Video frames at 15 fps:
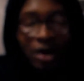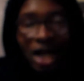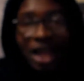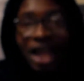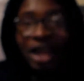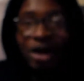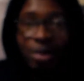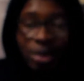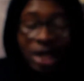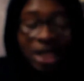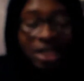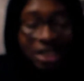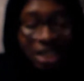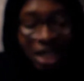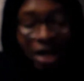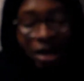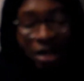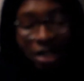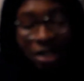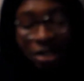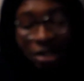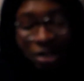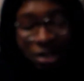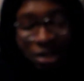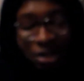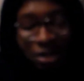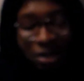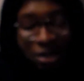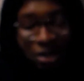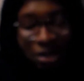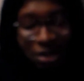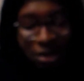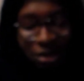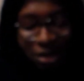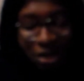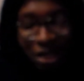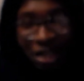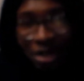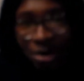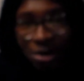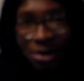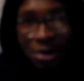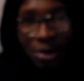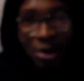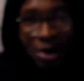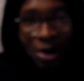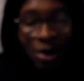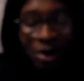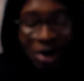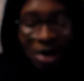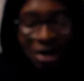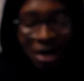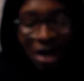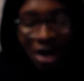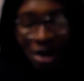I like the beats and all that. Lyrics going hard,